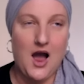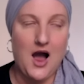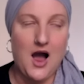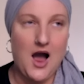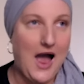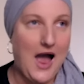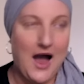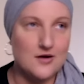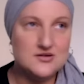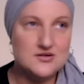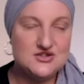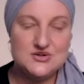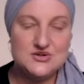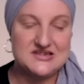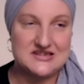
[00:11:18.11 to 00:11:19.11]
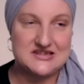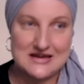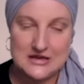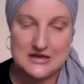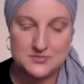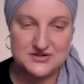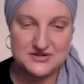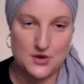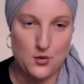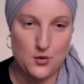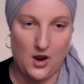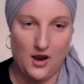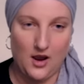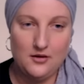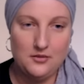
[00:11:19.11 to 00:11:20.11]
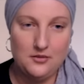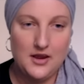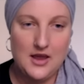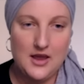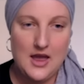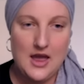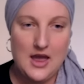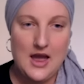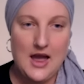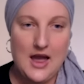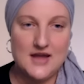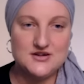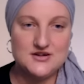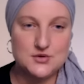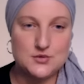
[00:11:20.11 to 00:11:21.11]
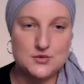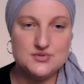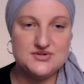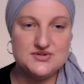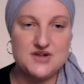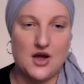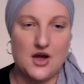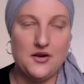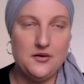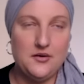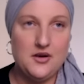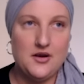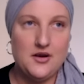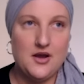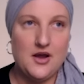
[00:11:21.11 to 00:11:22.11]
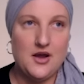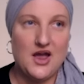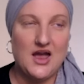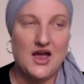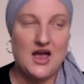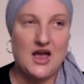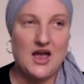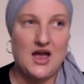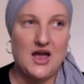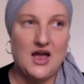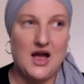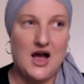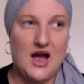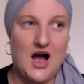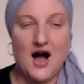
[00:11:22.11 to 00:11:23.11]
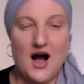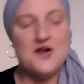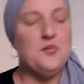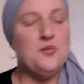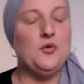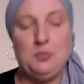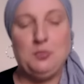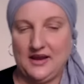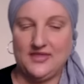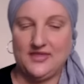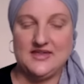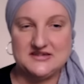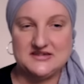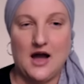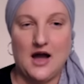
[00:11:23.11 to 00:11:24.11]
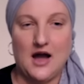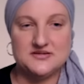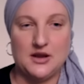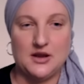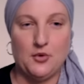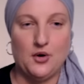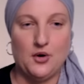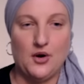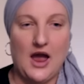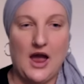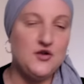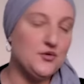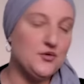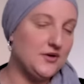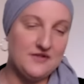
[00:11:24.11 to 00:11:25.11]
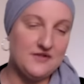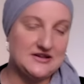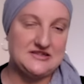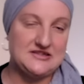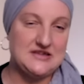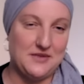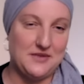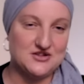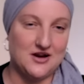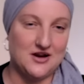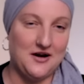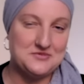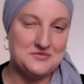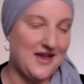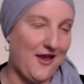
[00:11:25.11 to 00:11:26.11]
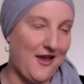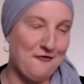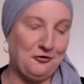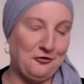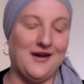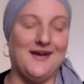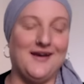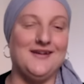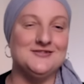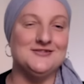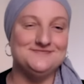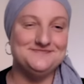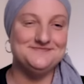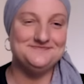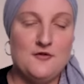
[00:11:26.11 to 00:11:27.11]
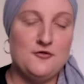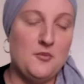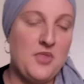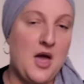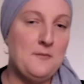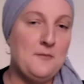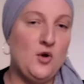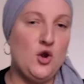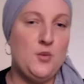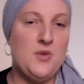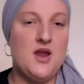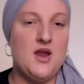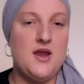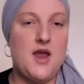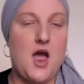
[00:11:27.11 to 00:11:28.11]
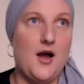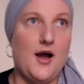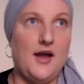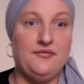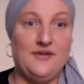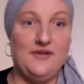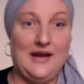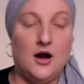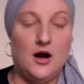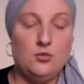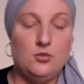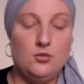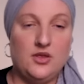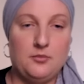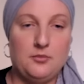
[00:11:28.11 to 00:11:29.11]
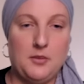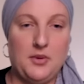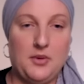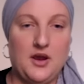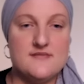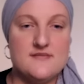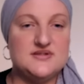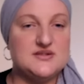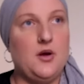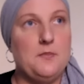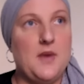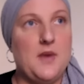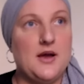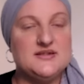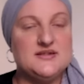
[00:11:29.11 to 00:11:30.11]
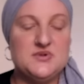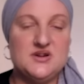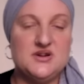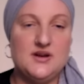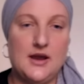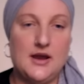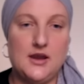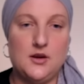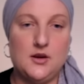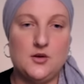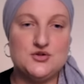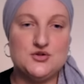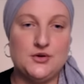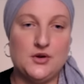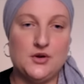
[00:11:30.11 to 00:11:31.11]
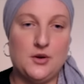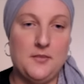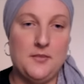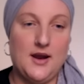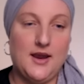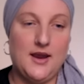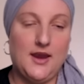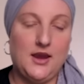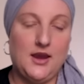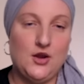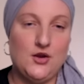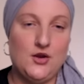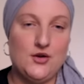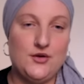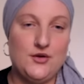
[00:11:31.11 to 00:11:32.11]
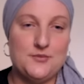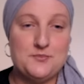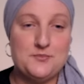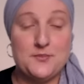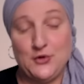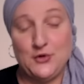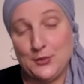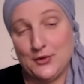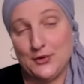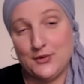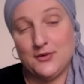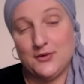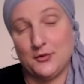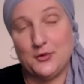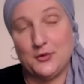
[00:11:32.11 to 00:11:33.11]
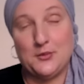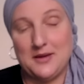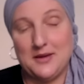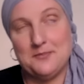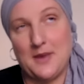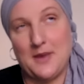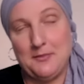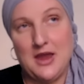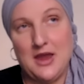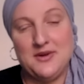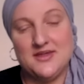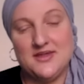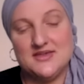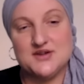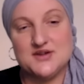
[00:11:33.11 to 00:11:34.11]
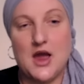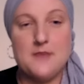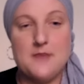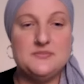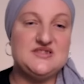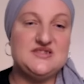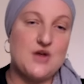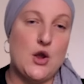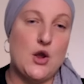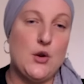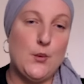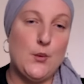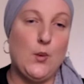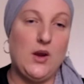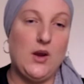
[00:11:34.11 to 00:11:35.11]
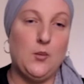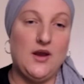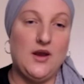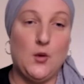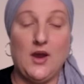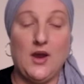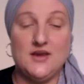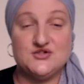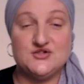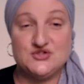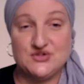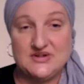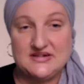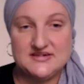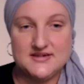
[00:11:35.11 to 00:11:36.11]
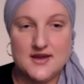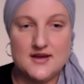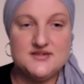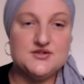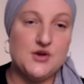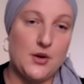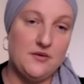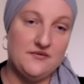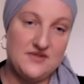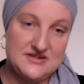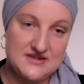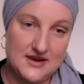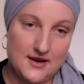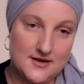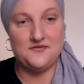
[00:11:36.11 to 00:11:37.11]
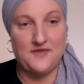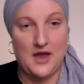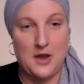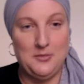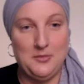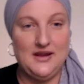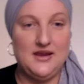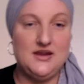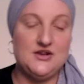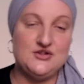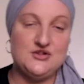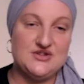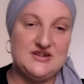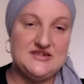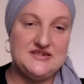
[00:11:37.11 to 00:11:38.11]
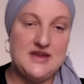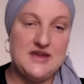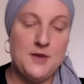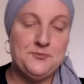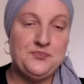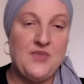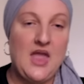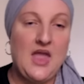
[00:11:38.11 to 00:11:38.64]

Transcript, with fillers: how did you sleep so well? And also, I don't want to be in this house anymore, and you're never going to see my child ever again. From that moment, I fell out with my parents. My husband and I took my newborn, or my, my baby at the time. So we went away to Tunisia to go and visit family in Tunisia.